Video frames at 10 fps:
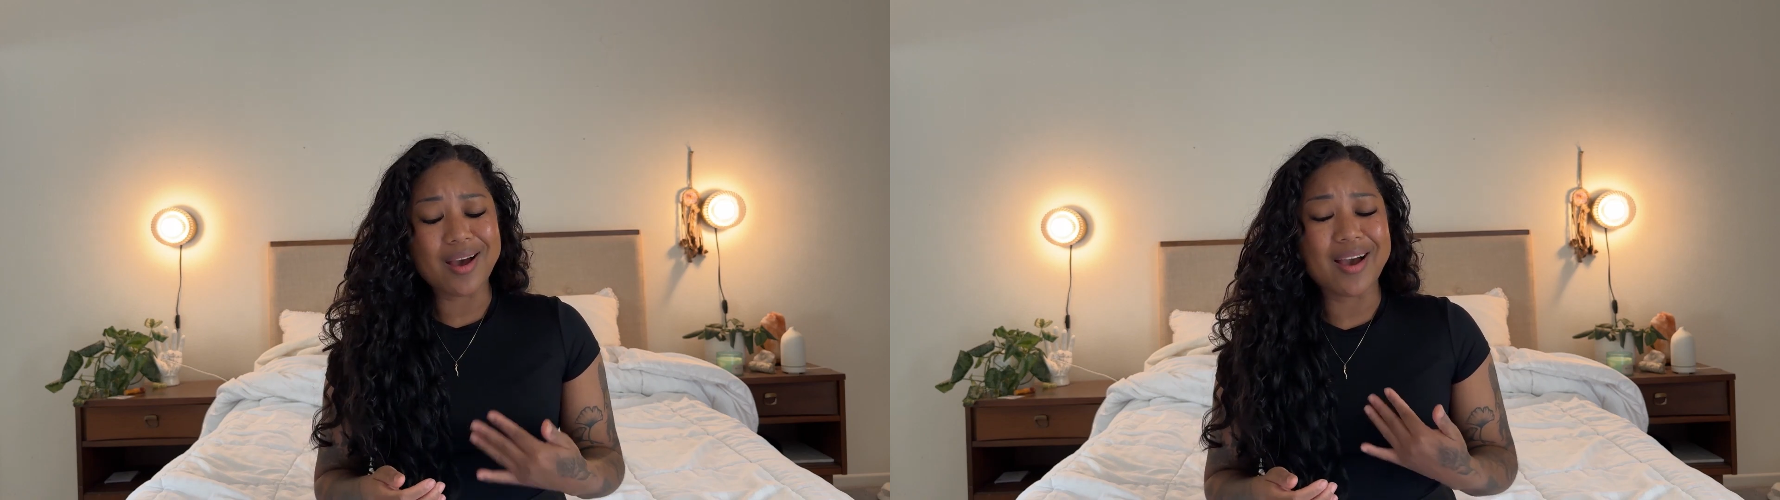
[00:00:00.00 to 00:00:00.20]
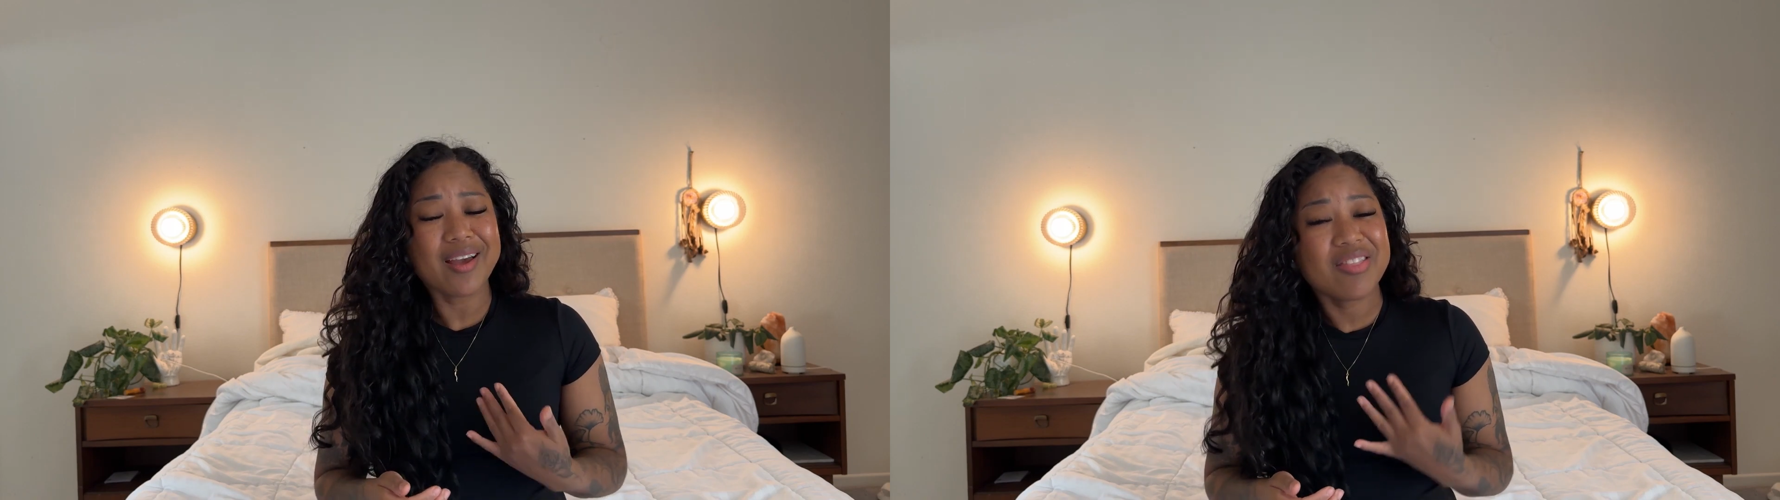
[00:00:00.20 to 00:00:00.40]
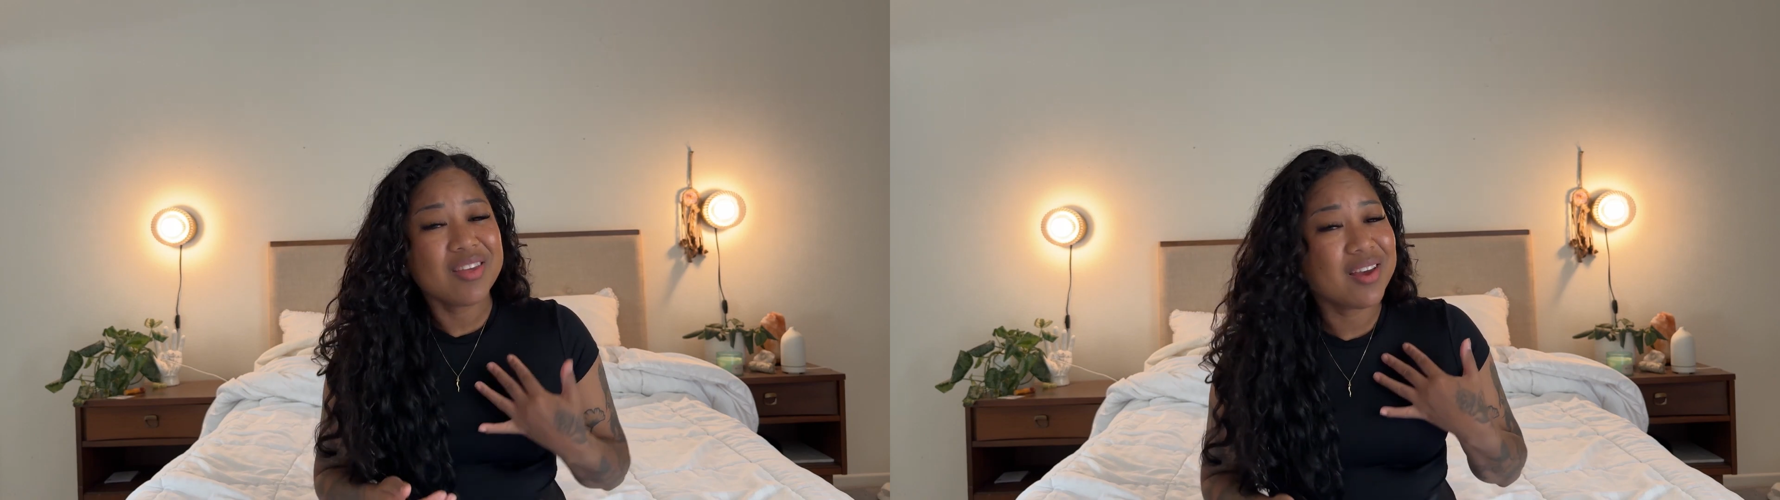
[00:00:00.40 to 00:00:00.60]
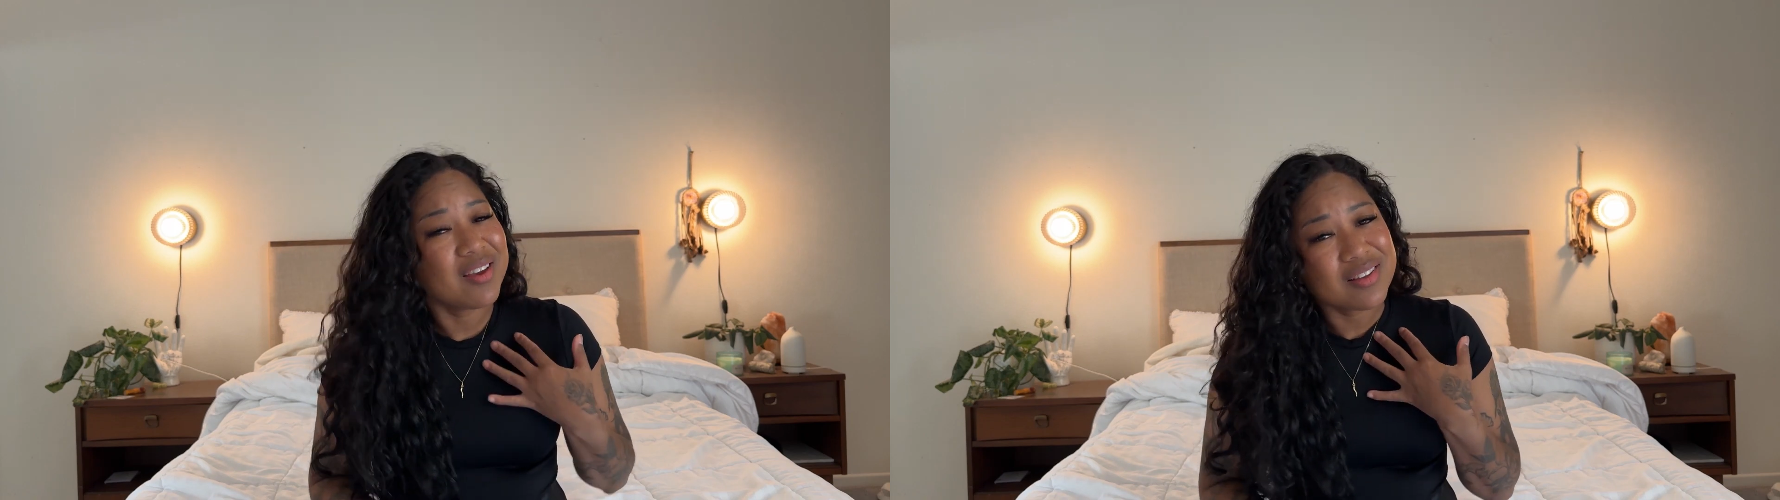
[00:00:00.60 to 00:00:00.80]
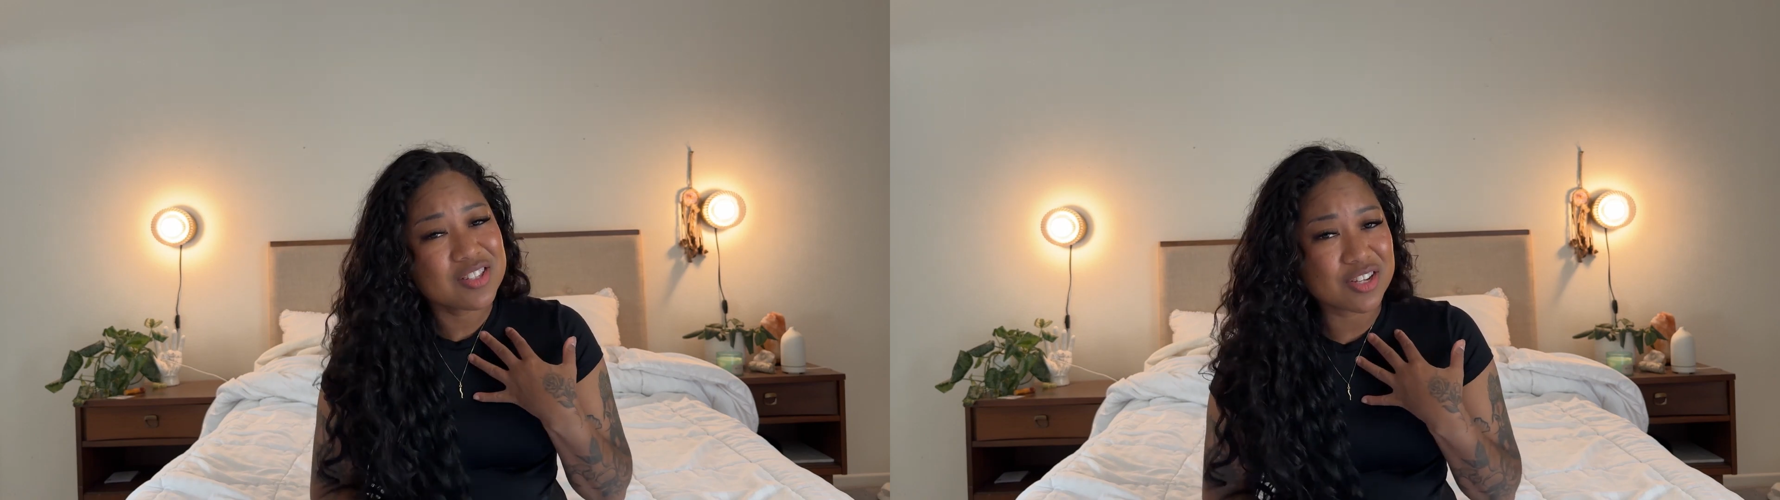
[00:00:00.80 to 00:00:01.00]
I think I
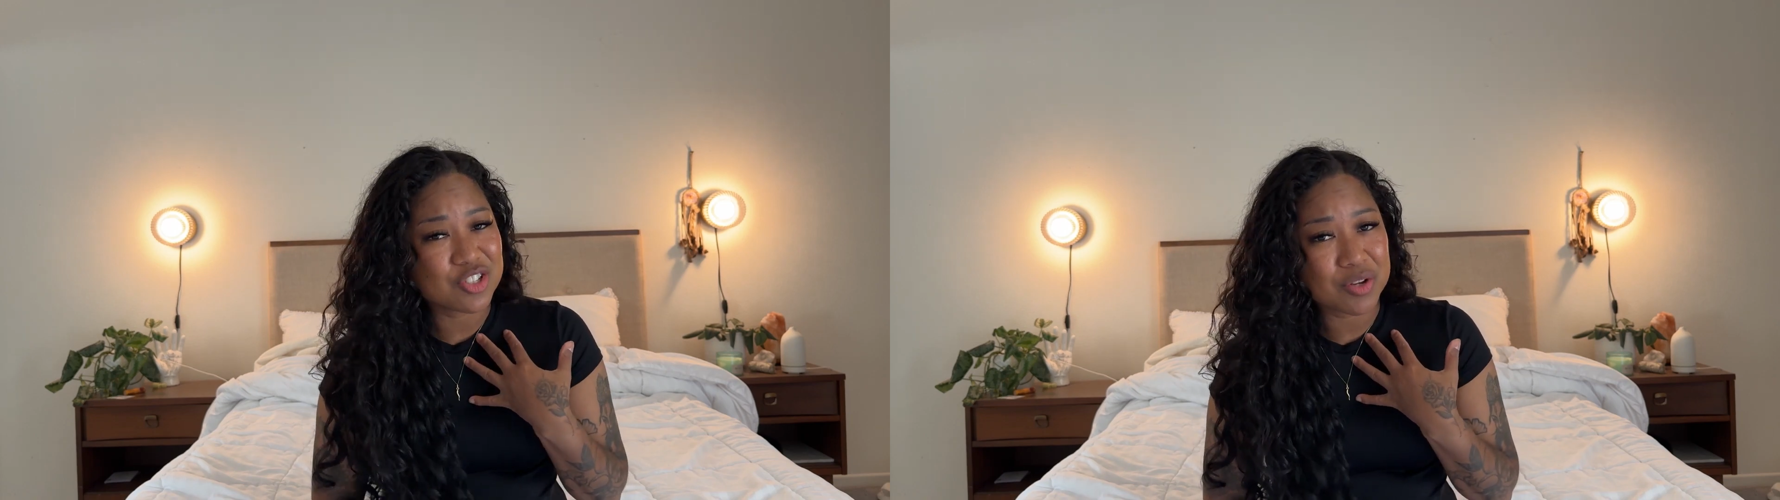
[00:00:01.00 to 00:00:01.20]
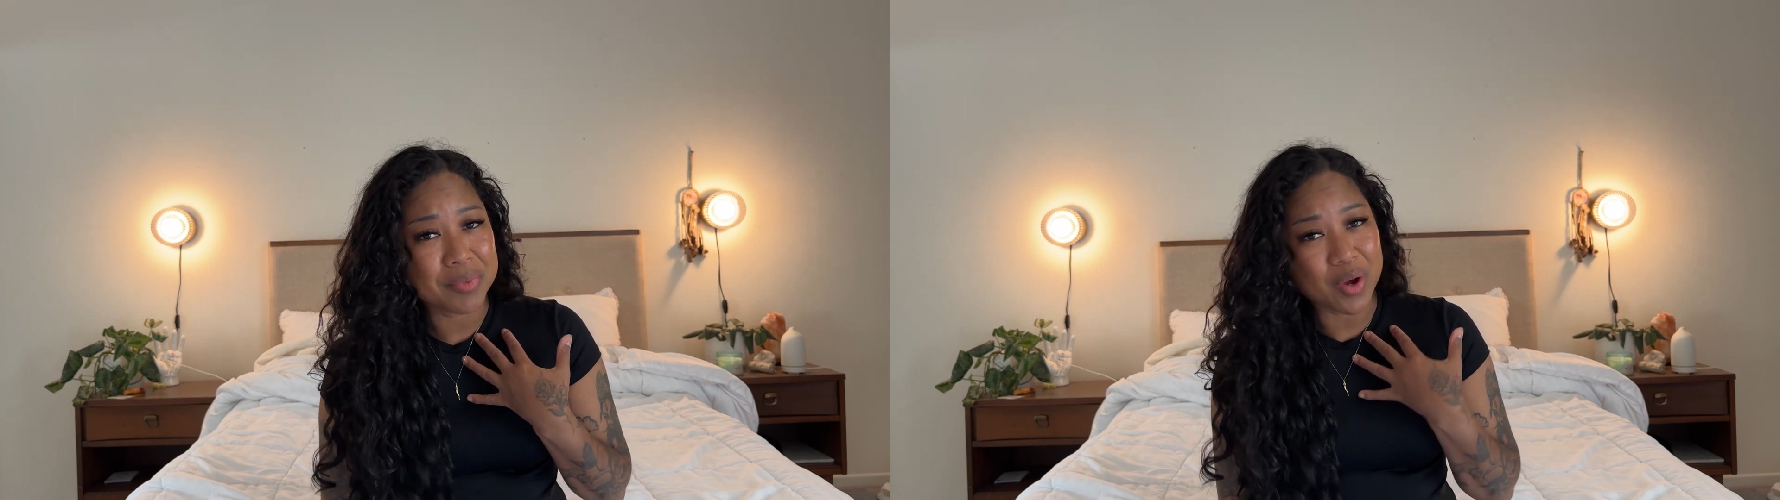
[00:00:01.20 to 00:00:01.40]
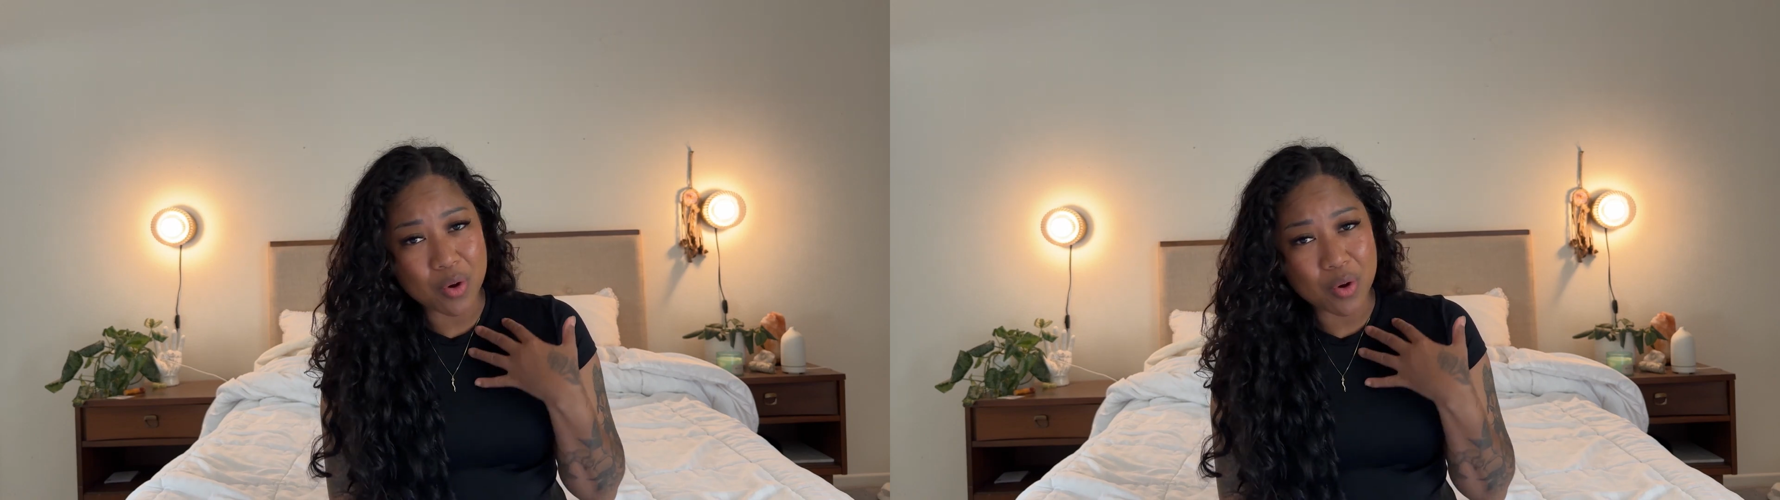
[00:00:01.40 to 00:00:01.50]
can touch up my